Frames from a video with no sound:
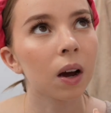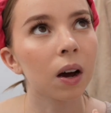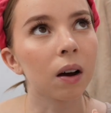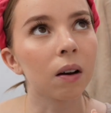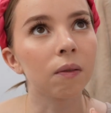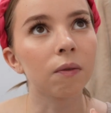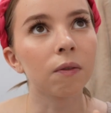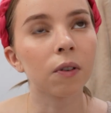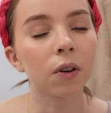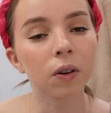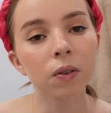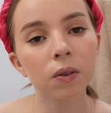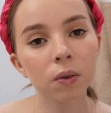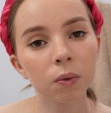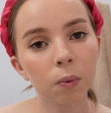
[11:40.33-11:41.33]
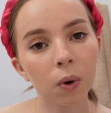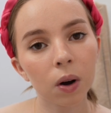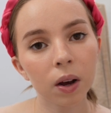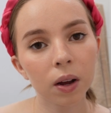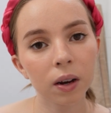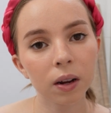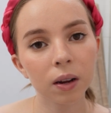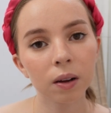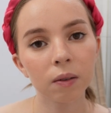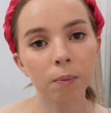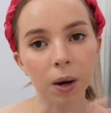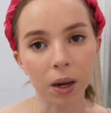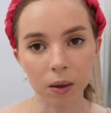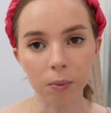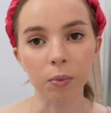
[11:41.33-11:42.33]
um, Versed one
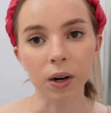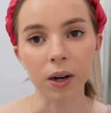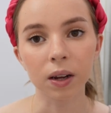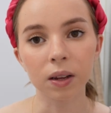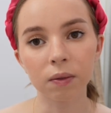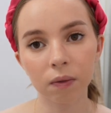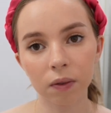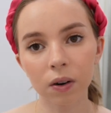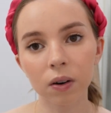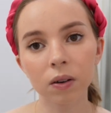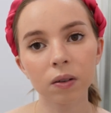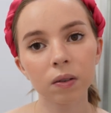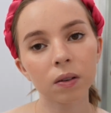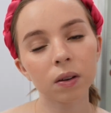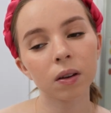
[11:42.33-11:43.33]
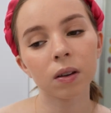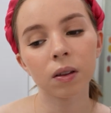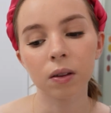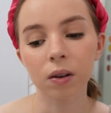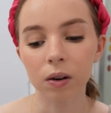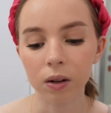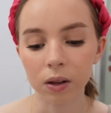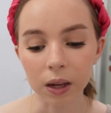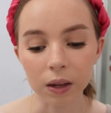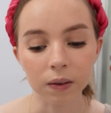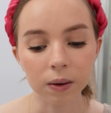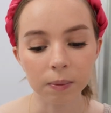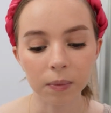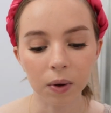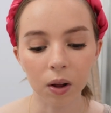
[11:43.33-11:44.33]
by the brand Versed, their
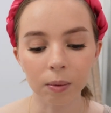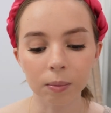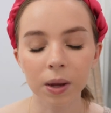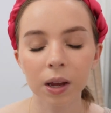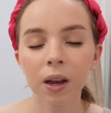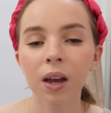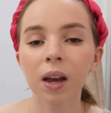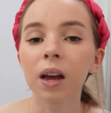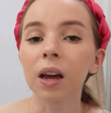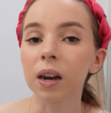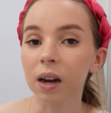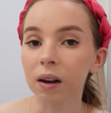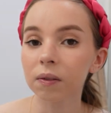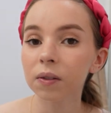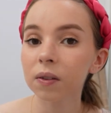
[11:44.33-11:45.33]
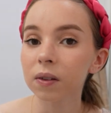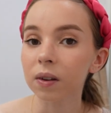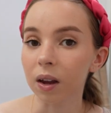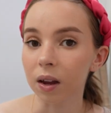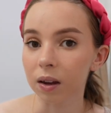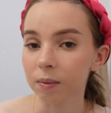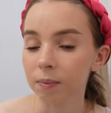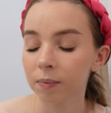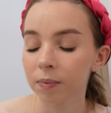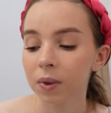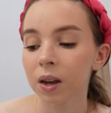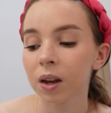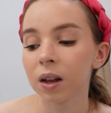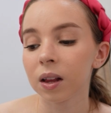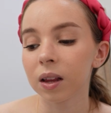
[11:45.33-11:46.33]
cleansing balm, and I have to say,
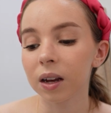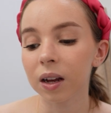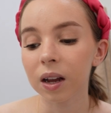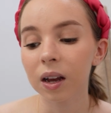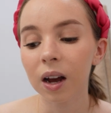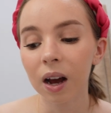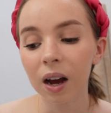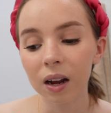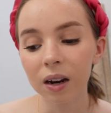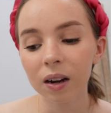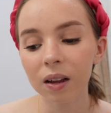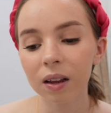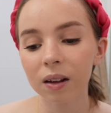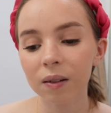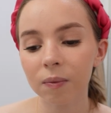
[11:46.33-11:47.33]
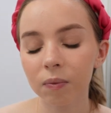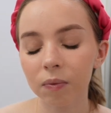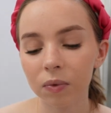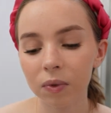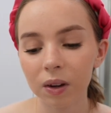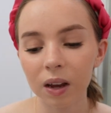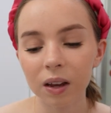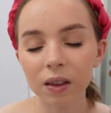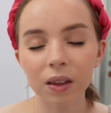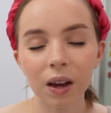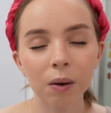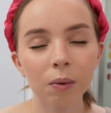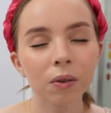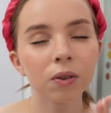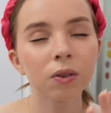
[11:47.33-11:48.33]
like I had I,
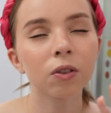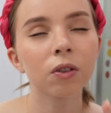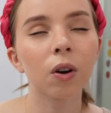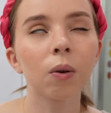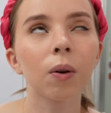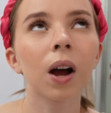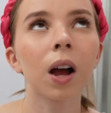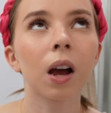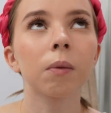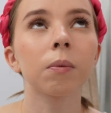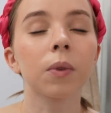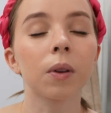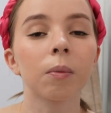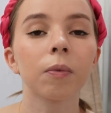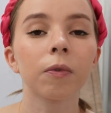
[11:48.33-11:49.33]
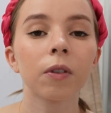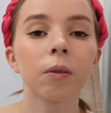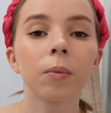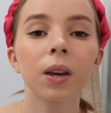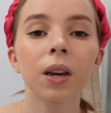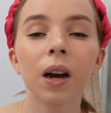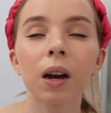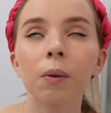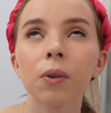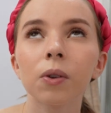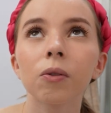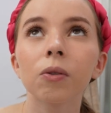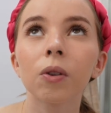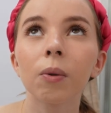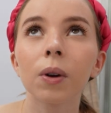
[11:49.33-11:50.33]
that was so hyped up for me. I was
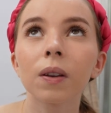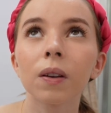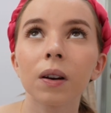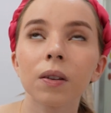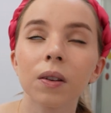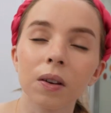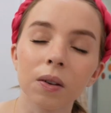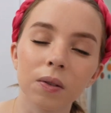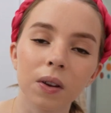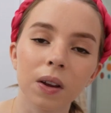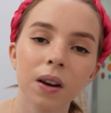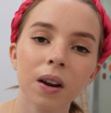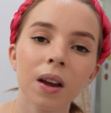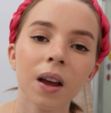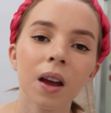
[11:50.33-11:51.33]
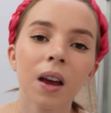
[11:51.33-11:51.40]
so excited to use it